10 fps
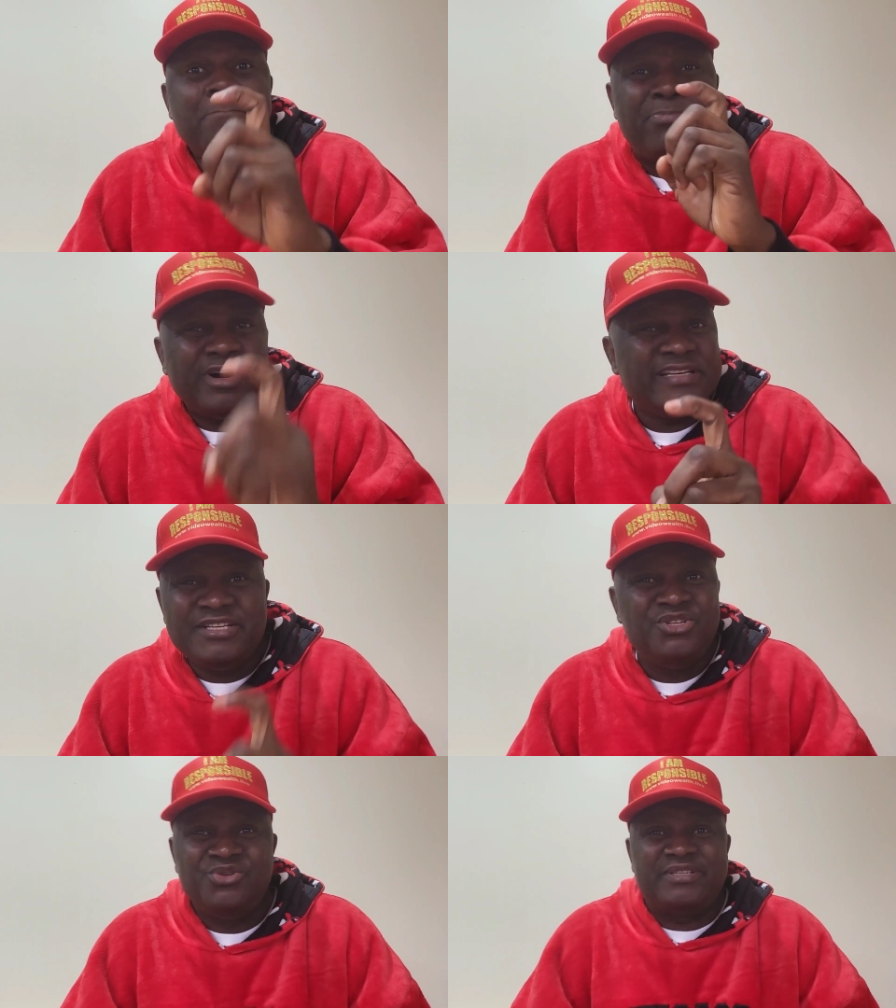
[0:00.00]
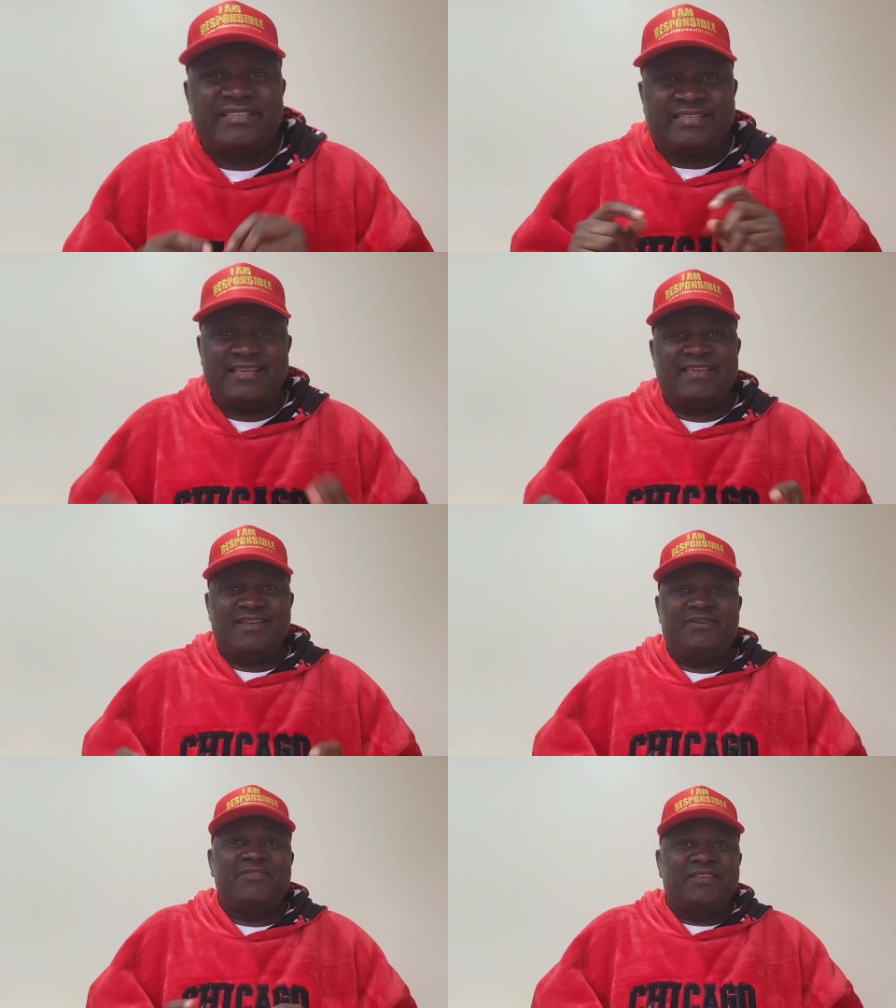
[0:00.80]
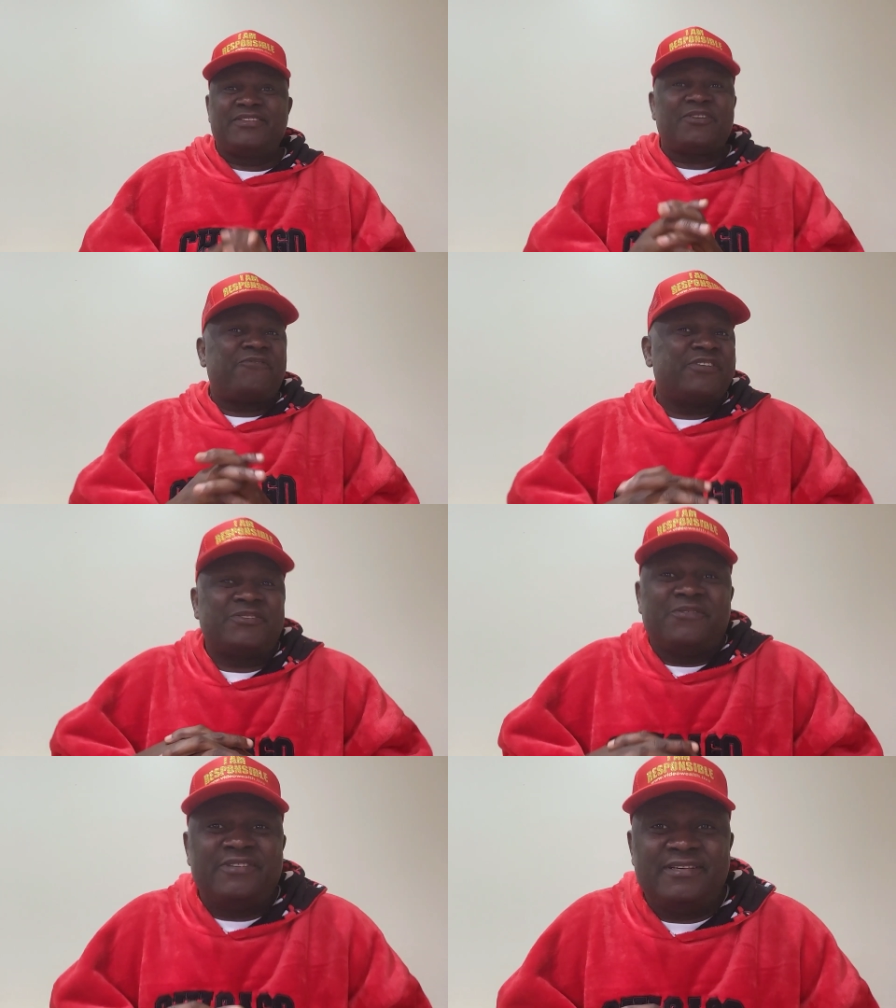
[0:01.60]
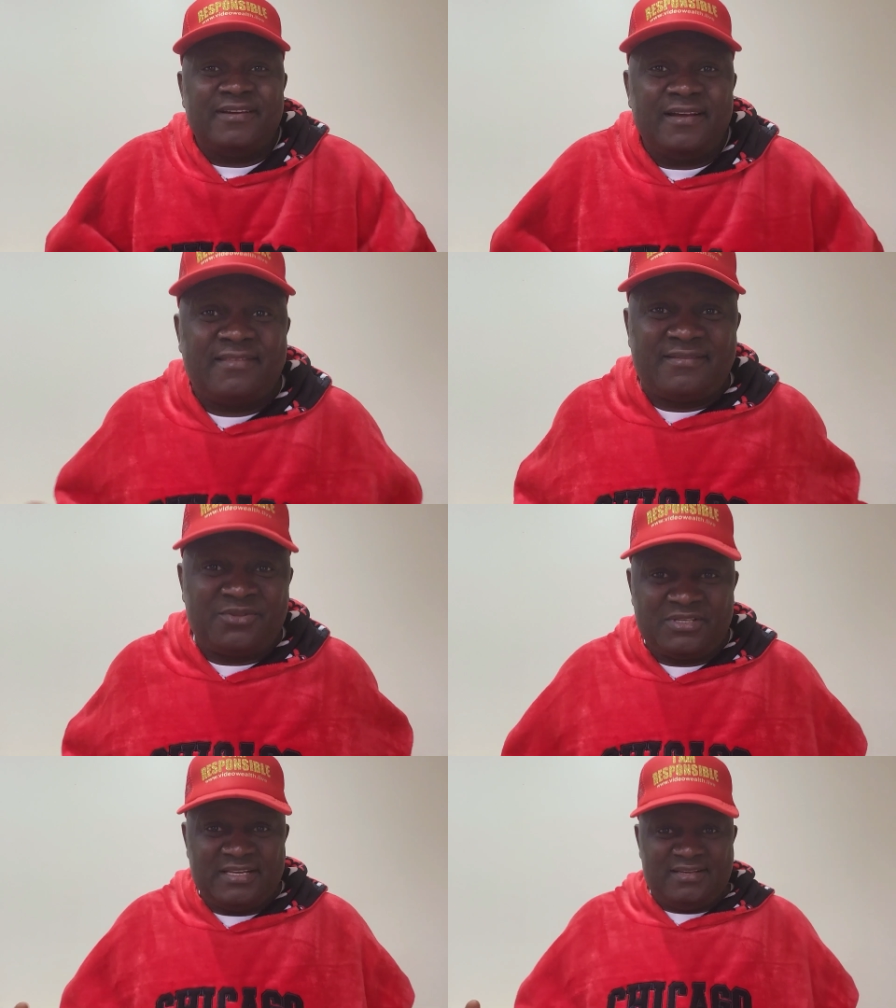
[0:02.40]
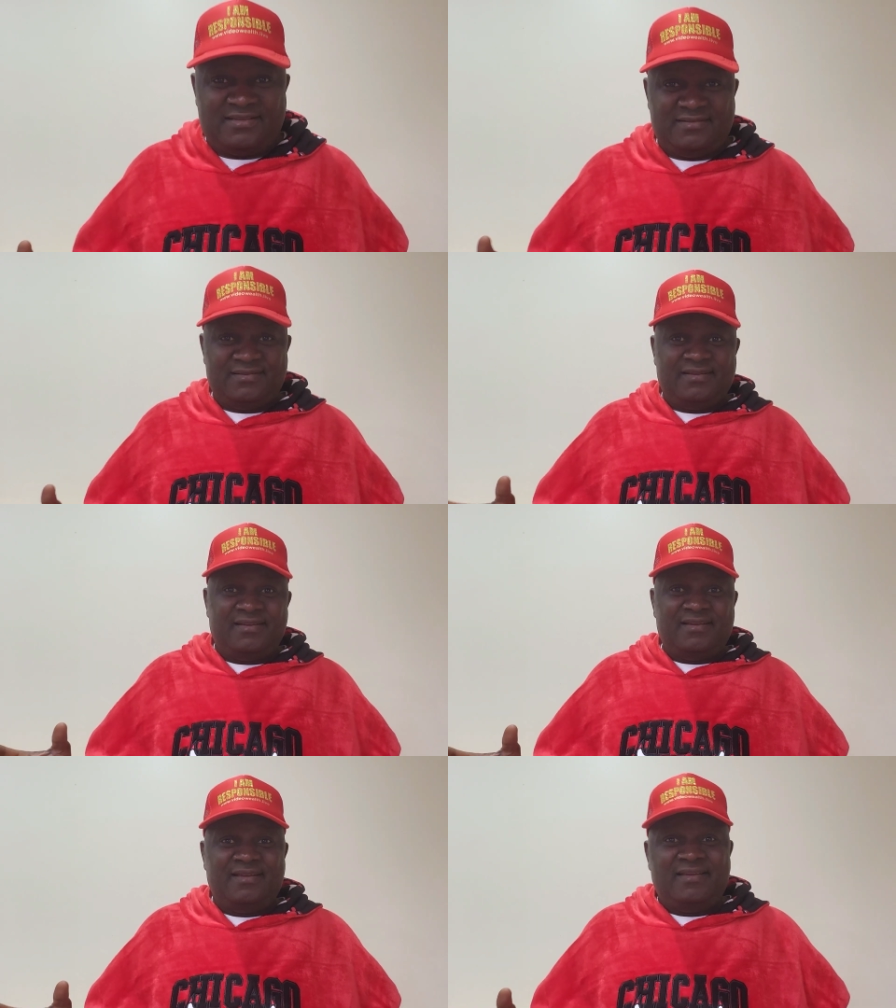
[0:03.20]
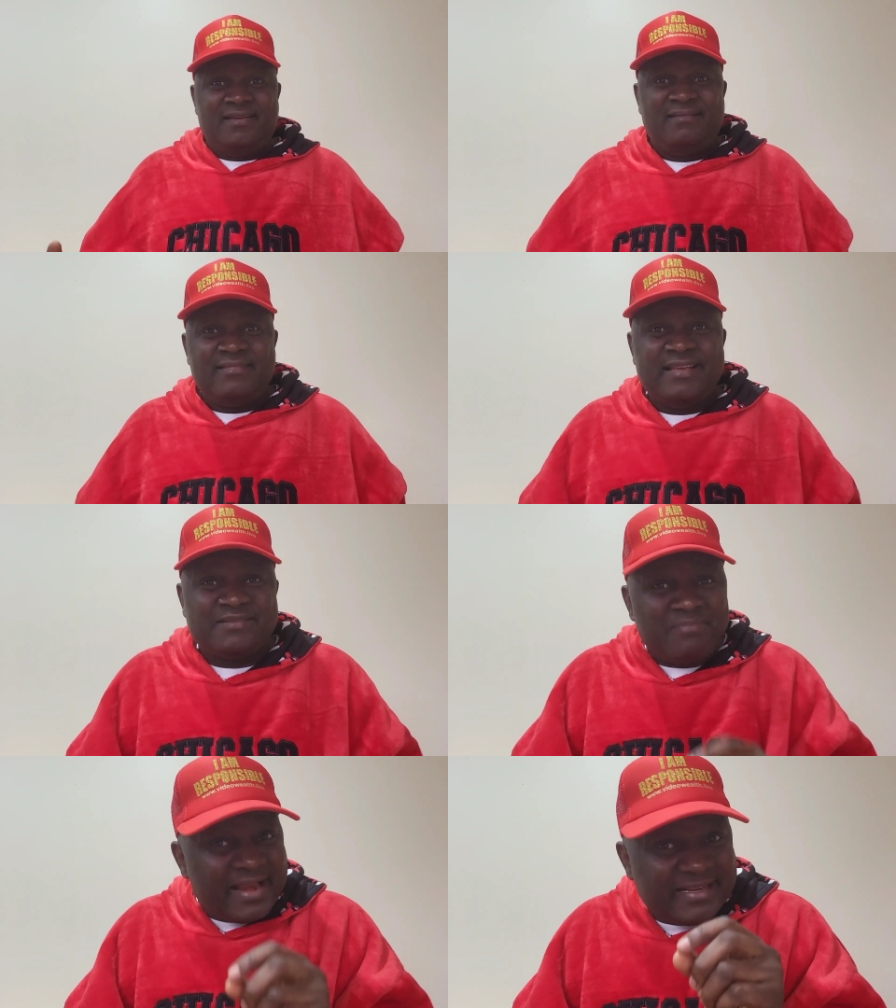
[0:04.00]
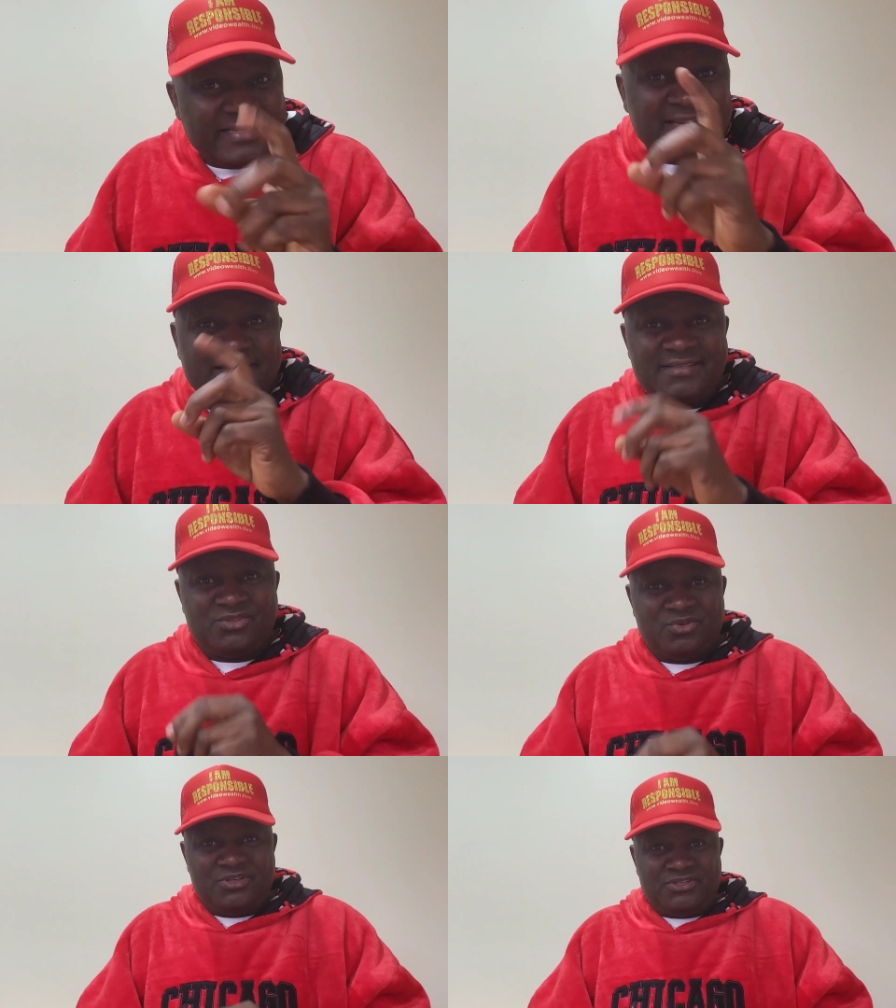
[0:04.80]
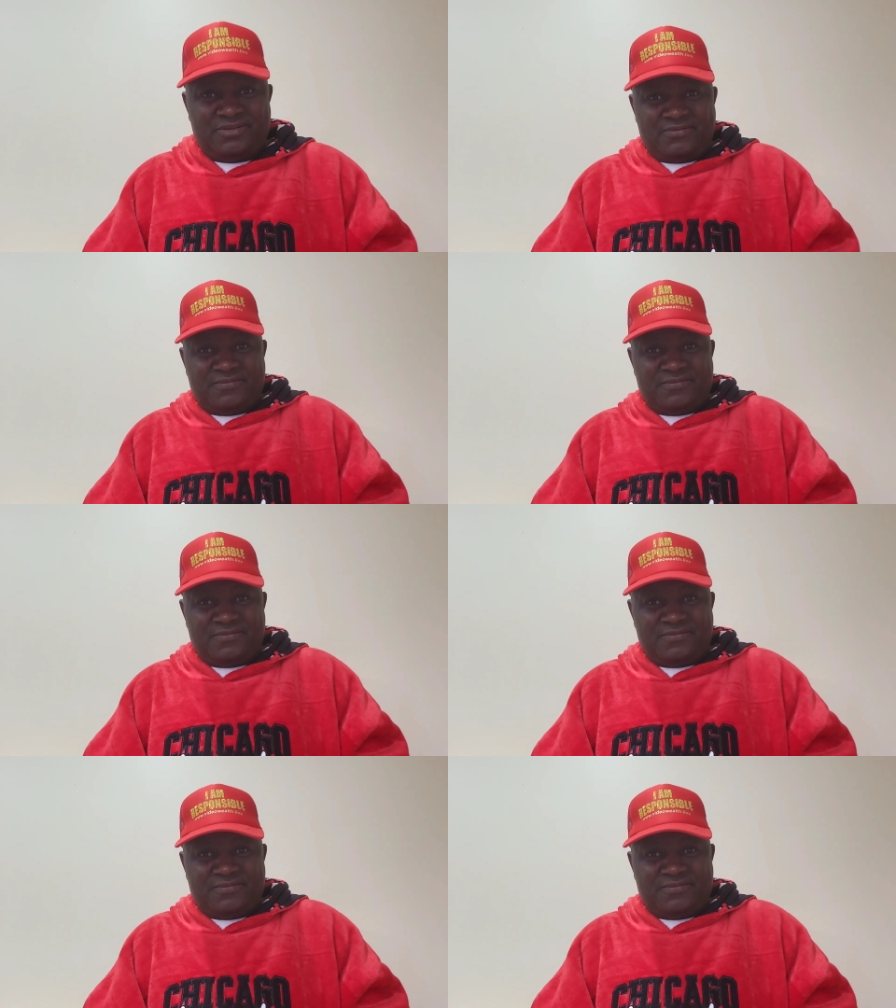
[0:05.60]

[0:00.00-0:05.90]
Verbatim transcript: everybody you see on the surface of the earth today is managing a situation.